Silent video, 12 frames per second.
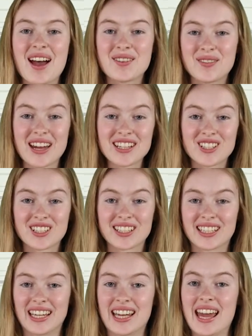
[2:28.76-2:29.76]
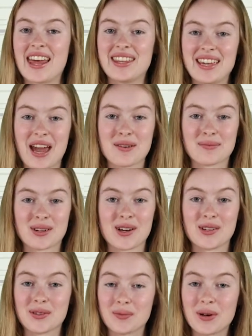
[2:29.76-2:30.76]
Eventually, the
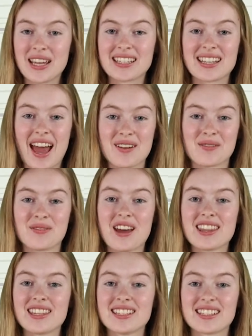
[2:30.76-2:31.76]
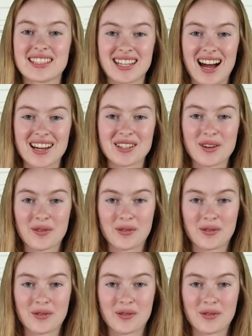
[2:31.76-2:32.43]
embryo's wings and feathers start to